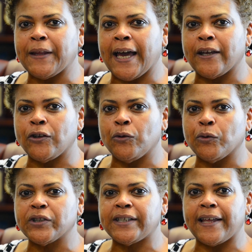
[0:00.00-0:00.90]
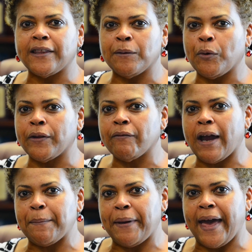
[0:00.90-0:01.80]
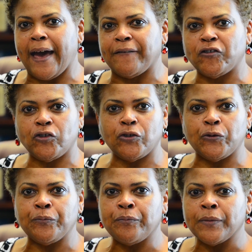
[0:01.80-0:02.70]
that you will set them on the right path to